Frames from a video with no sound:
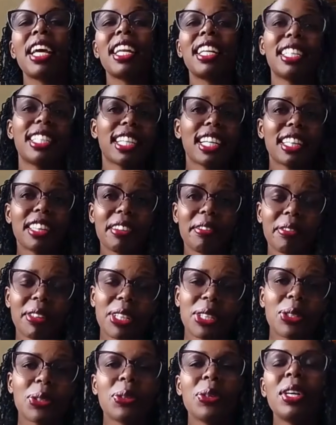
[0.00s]
later in the
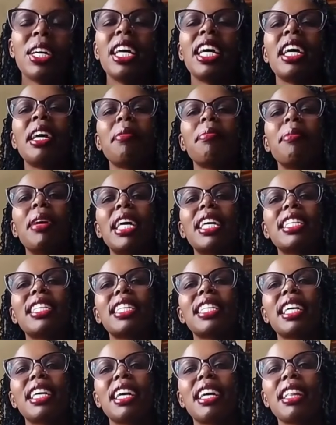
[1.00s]
video,
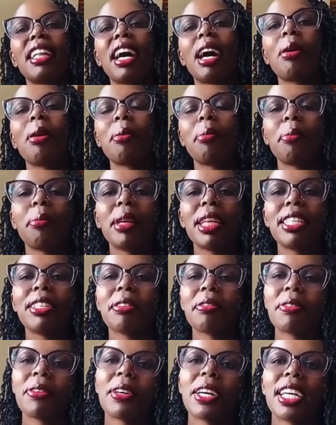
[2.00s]
but our
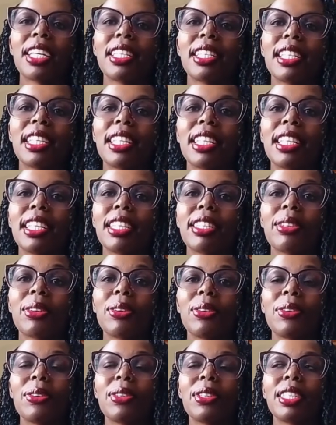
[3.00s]
major focus is
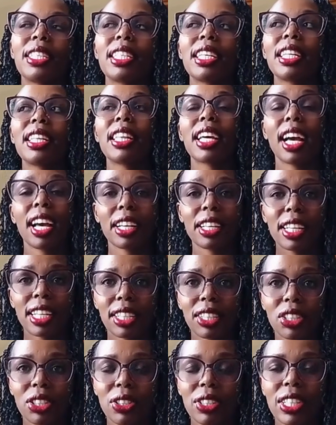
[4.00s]
on the
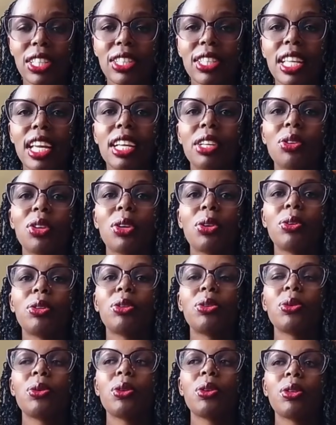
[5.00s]
calculations, and we are
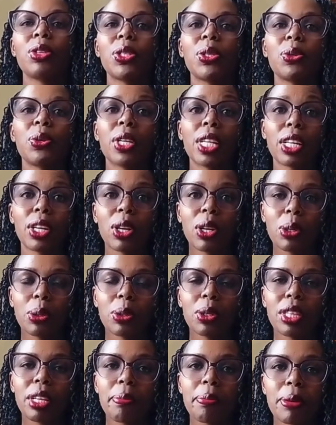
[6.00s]
going to also
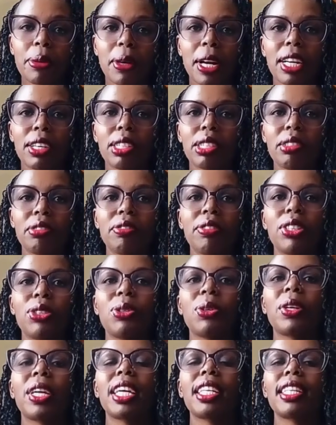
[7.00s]
include the brokerage fee
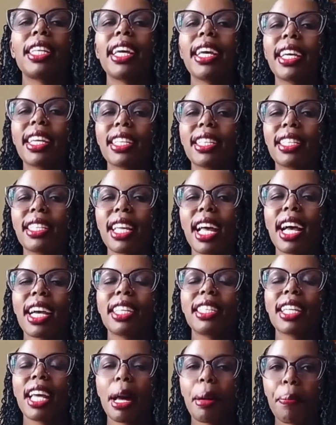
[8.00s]
to get the
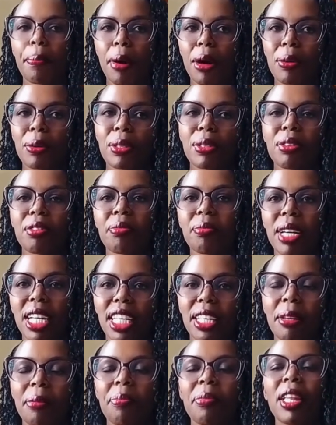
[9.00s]
exact amount of
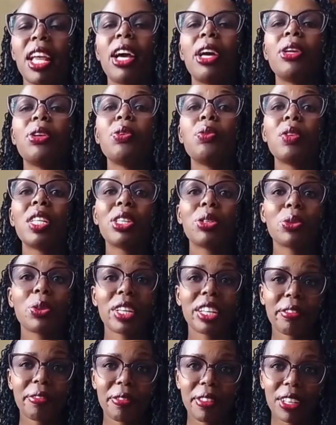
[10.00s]
money you need to
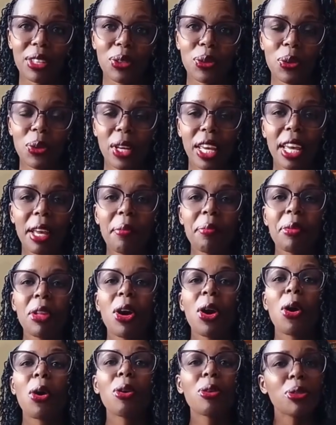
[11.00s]
invest. Okay,
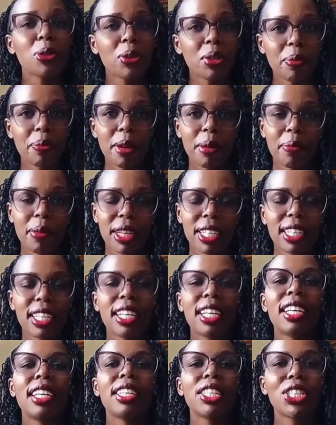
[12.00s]
also remember,
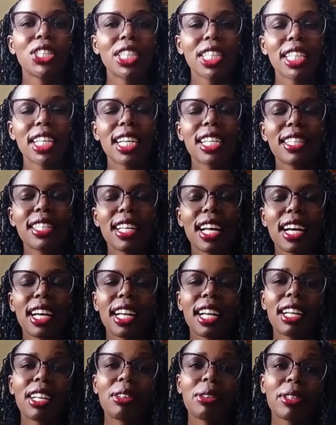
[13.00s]
shares are
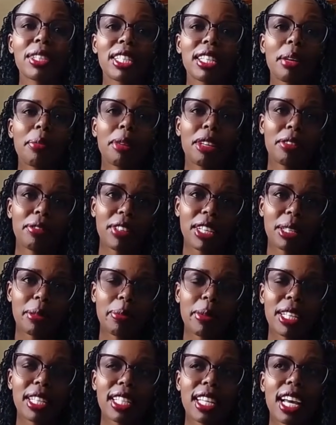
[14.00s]
a long-term
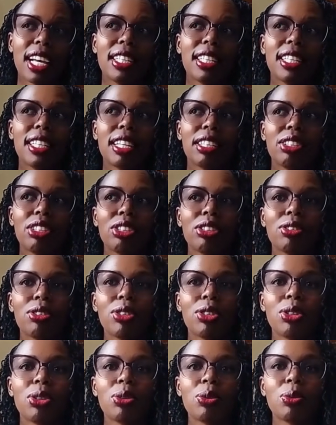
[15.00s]
investment, and in
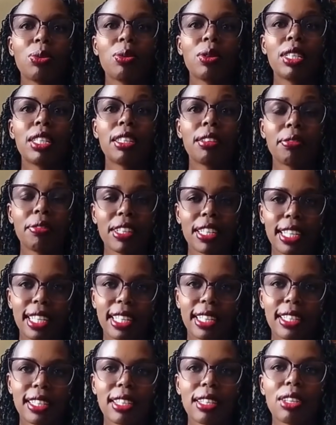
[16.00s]
addition to
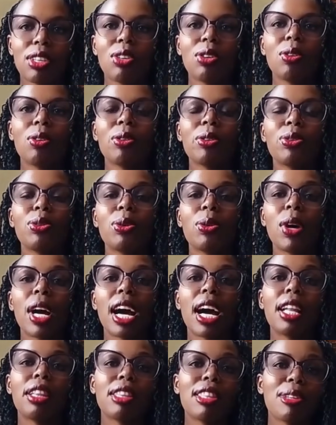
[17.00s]
dividends, you also
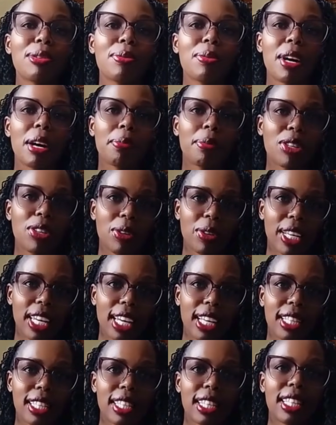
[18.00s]
earn through capital
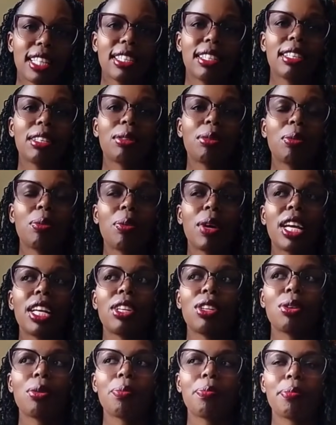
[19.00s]
gains. This is
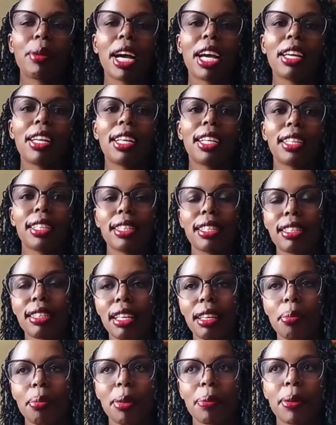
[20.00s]
when you buy, let's
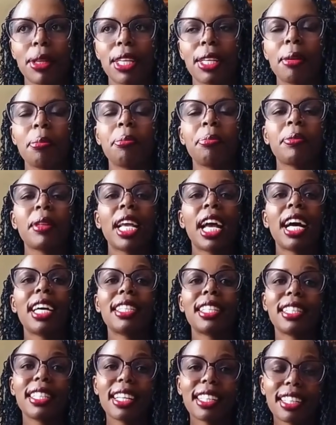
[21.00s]
say, maybe
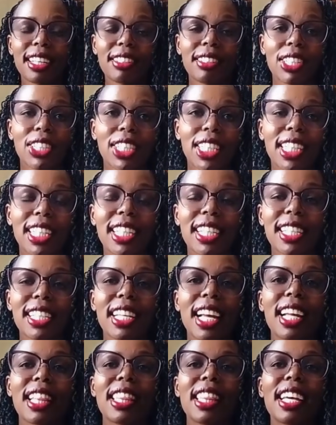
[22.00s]
at 10 Kenya
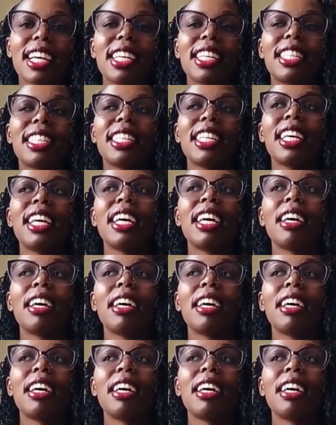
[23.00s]
shillings, and then